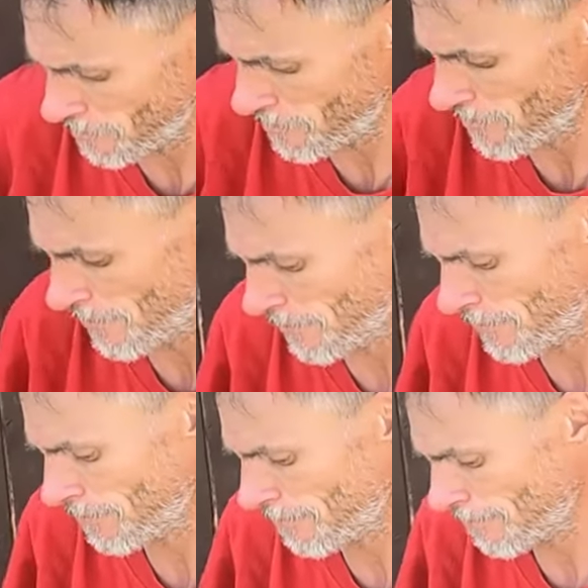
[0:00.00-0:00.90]
man.
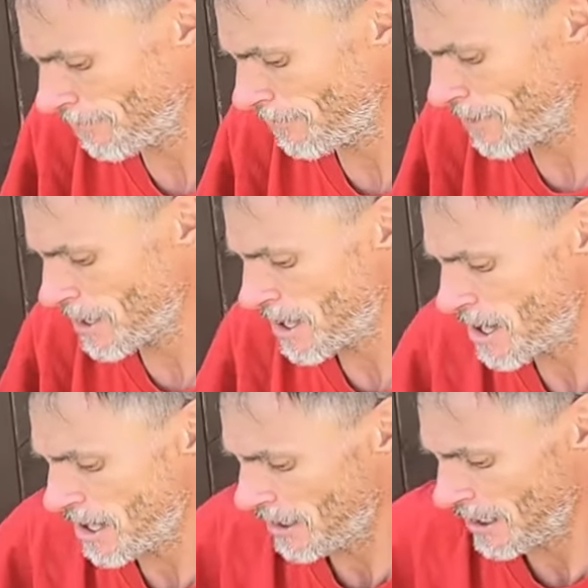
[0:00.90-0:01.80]
Now you,
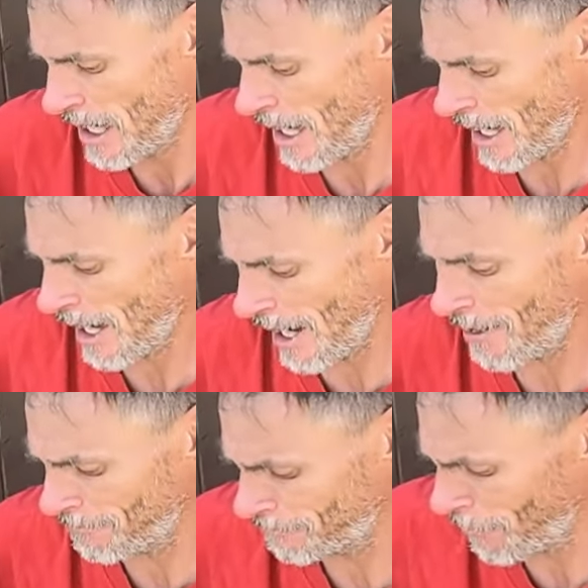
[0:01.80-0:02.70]
you also got some
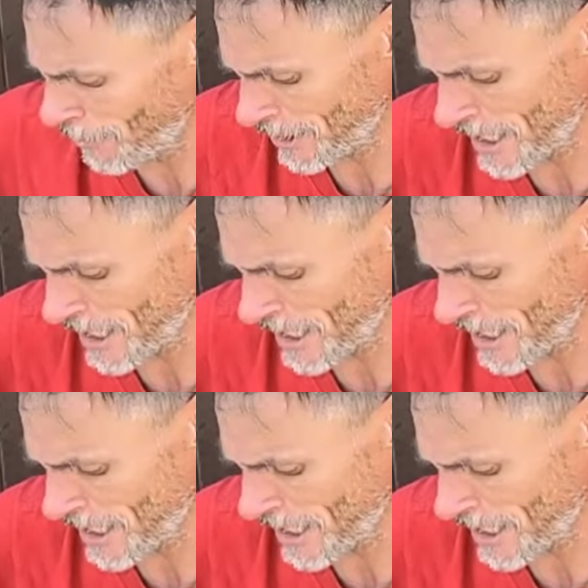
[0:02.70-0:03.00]
some sweatpants.